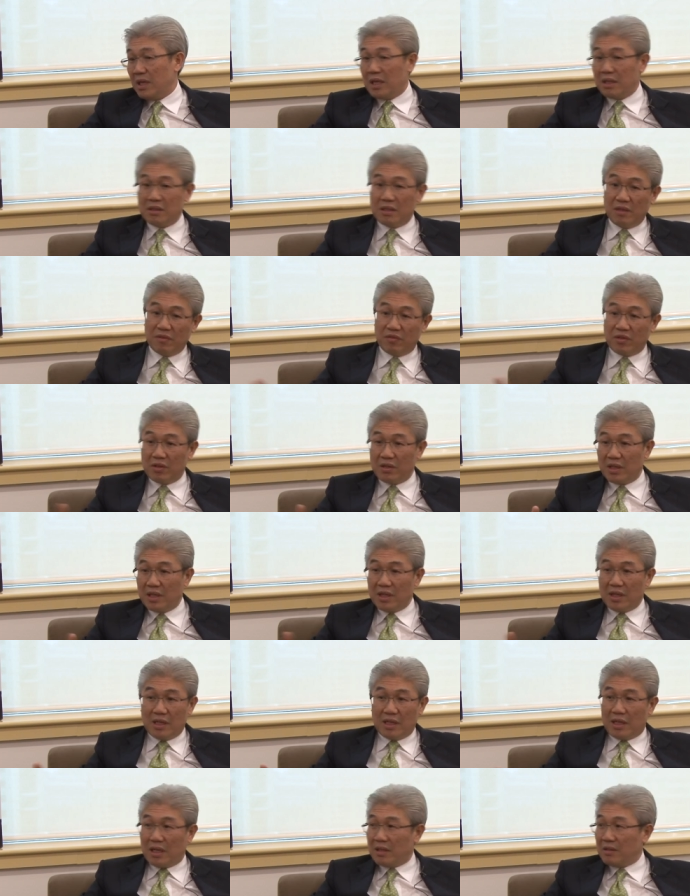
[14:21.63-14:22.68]
And different
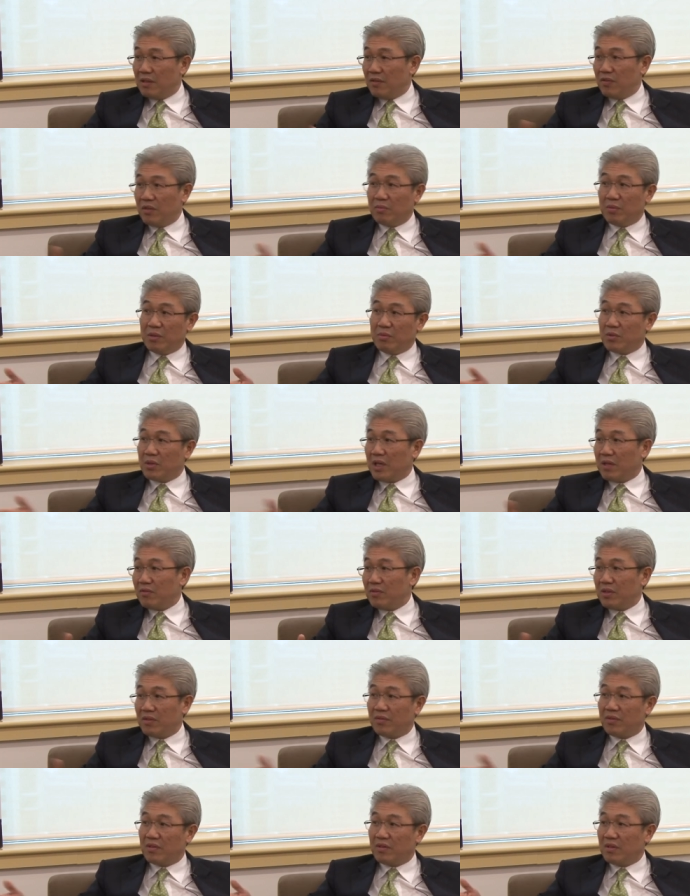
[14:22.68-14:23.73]
and different people
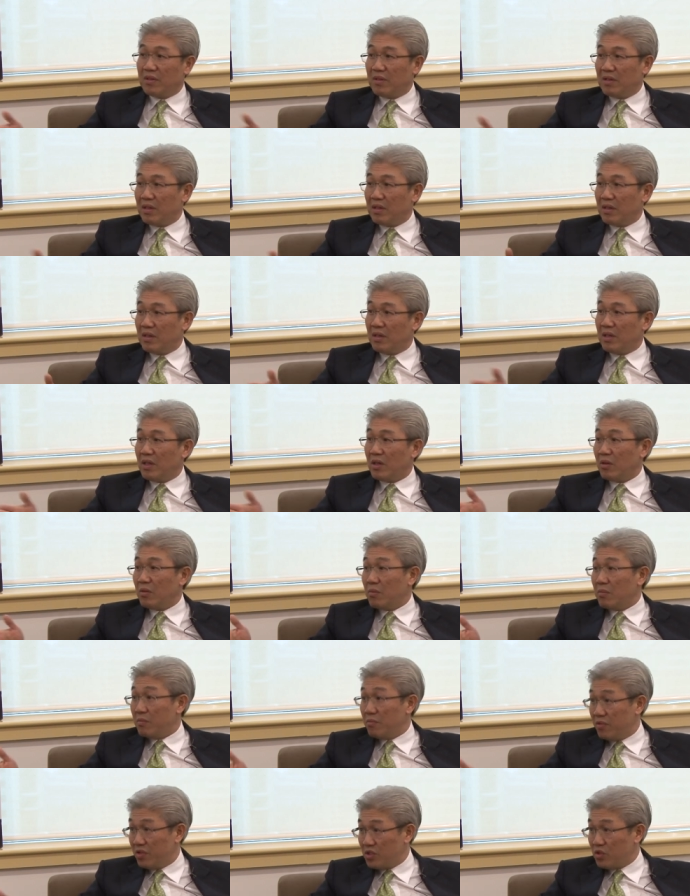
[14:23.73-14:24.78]
have different, you know,
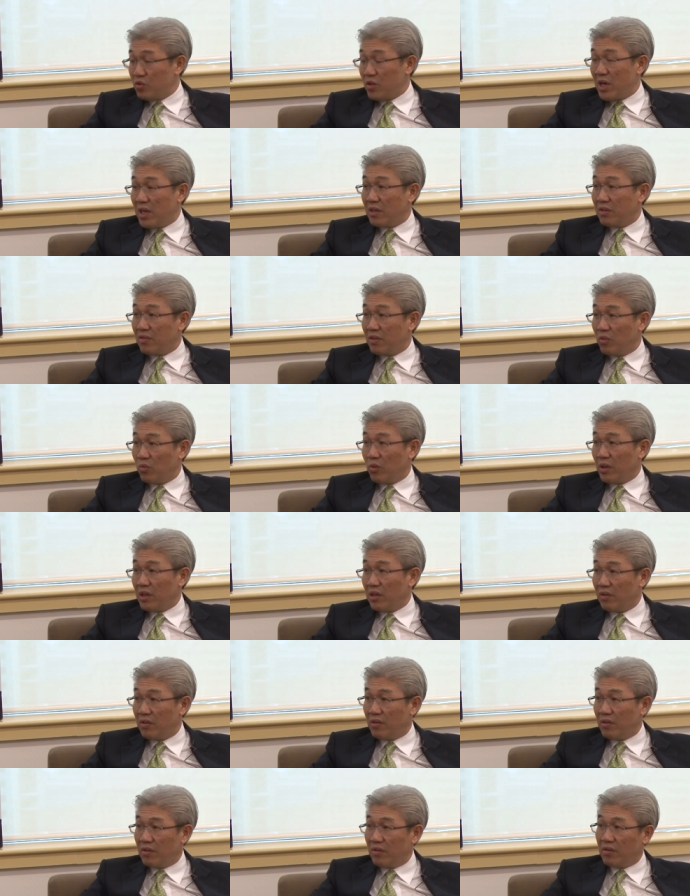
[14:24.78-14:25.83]
strengths and
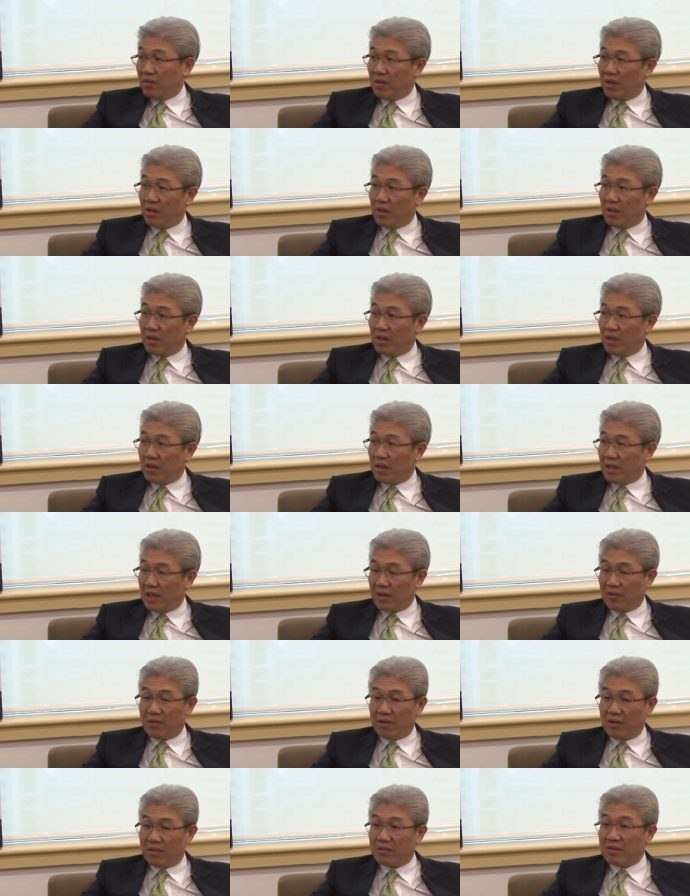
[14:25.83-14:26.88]
weaknesses. Uh, like
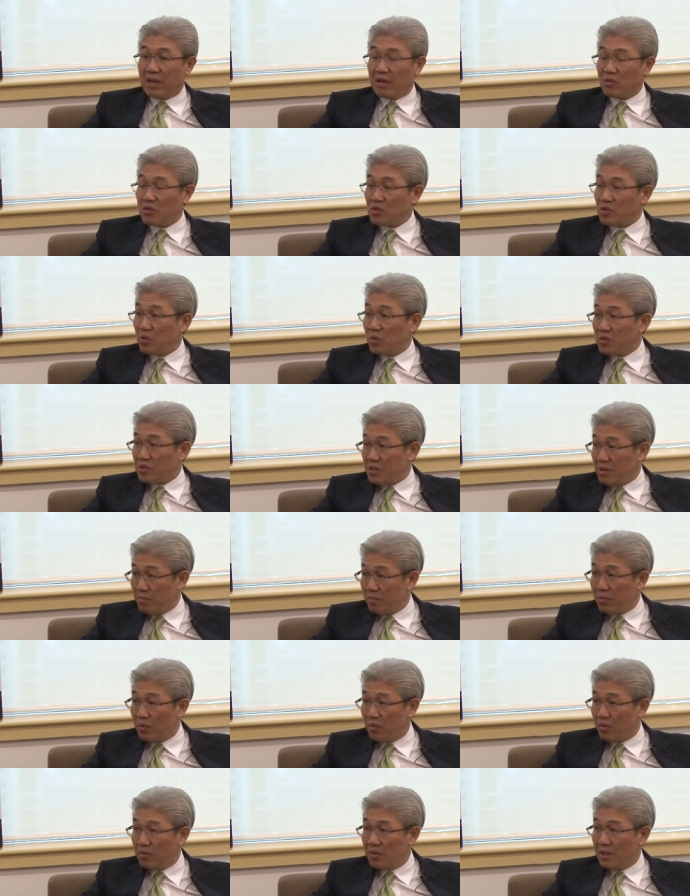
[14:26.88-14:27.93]
I said, it sounds so
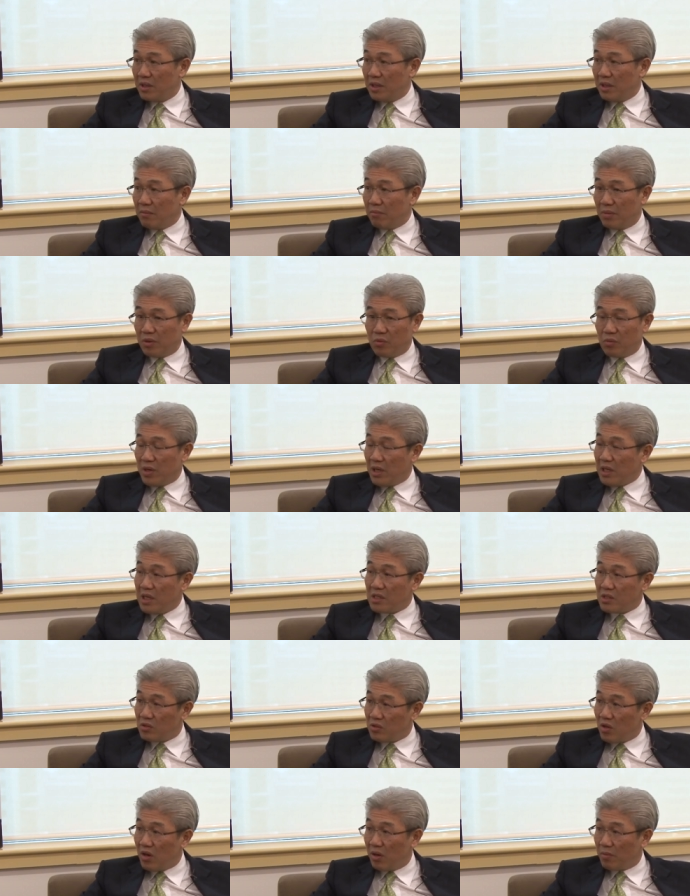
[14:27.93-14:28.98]
simple, but it really
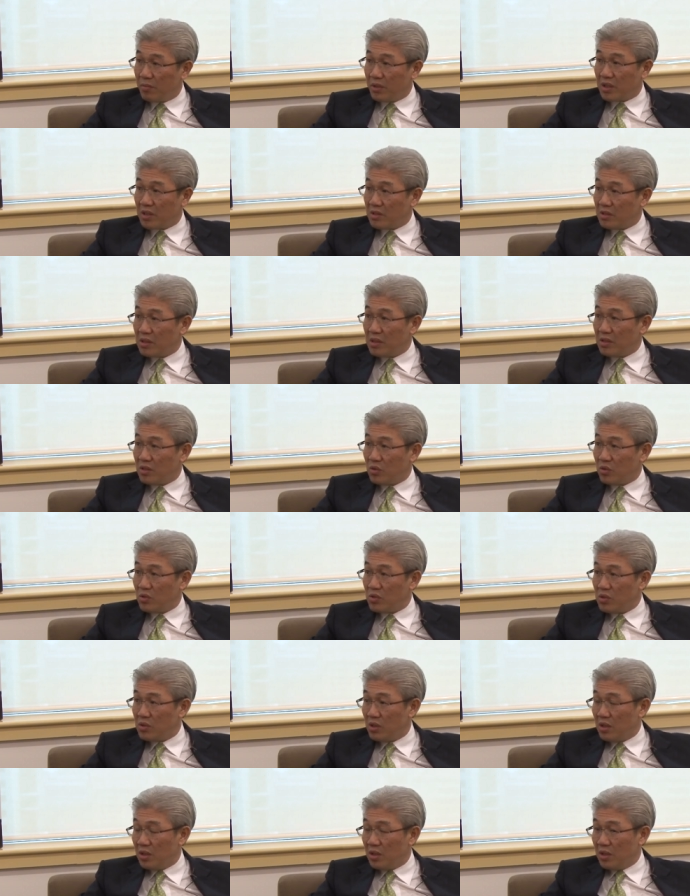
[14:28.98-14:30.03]
is not because it
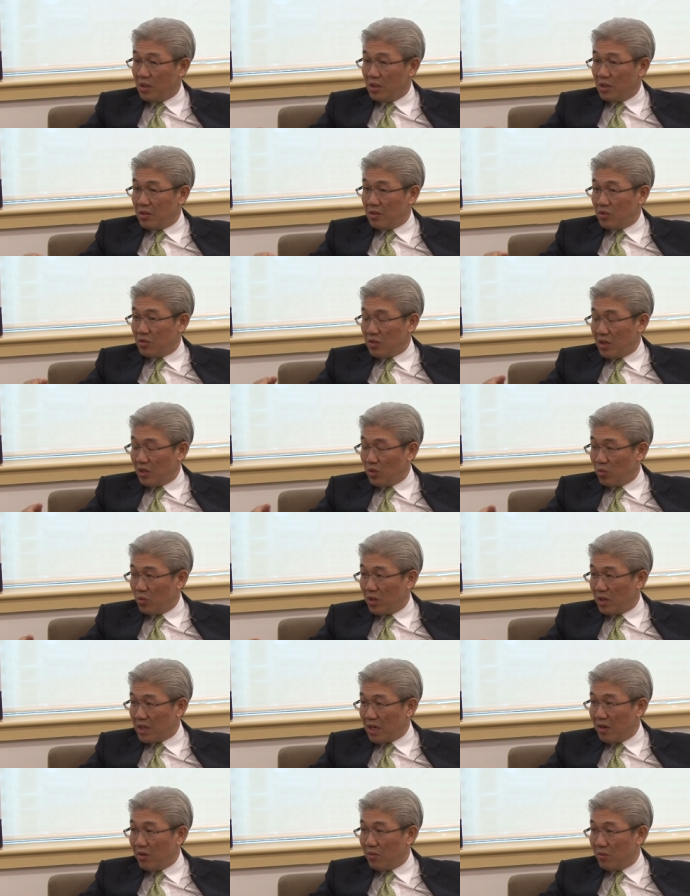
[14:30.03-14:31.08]
to try to
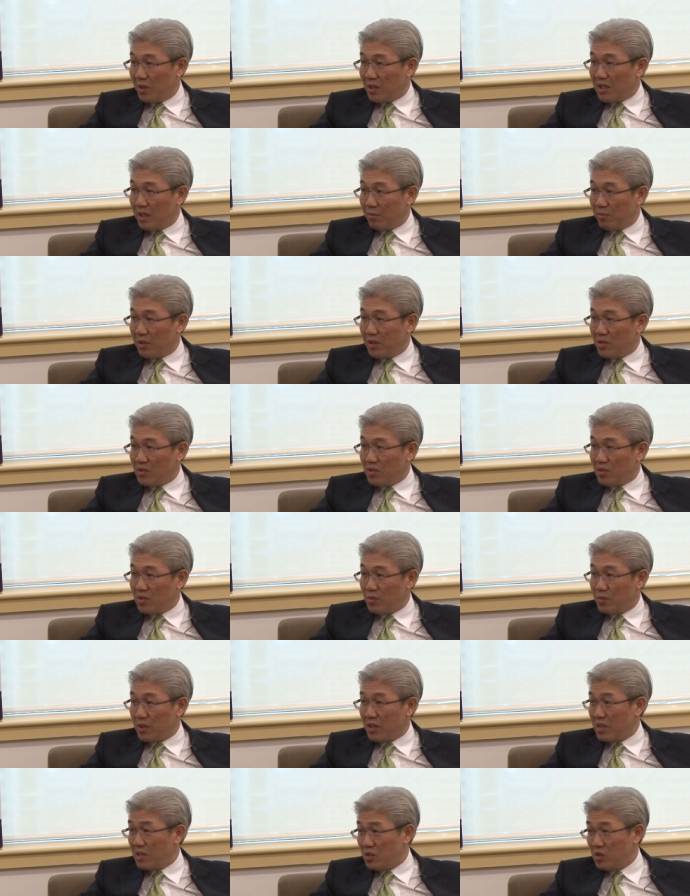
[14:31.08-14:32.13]
work out what that person's,
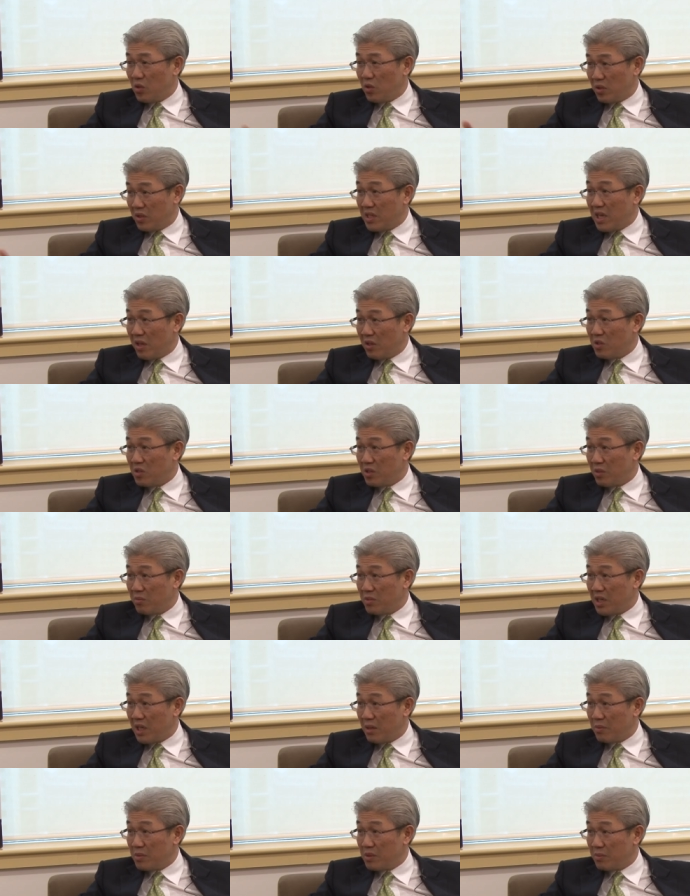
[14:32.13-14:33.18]
because he's not going to tell you
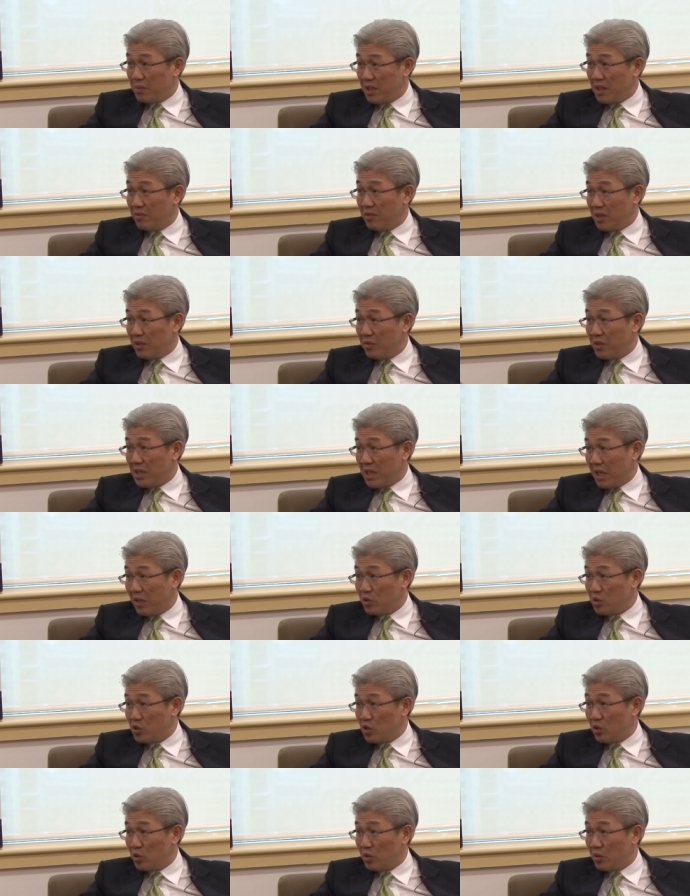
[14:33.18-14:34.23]
sometimes, but even if he
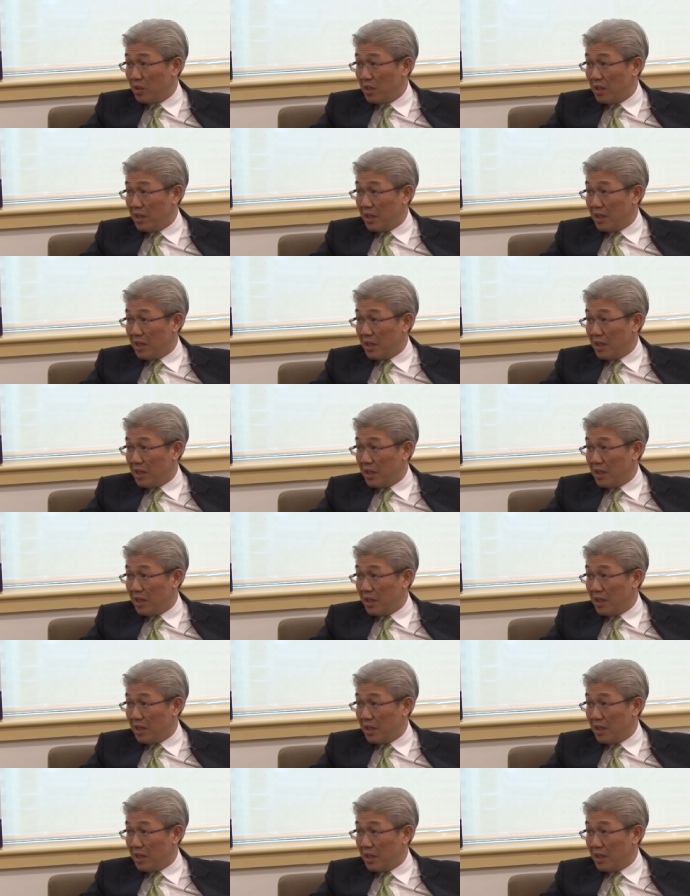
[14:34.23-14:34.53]
tells you,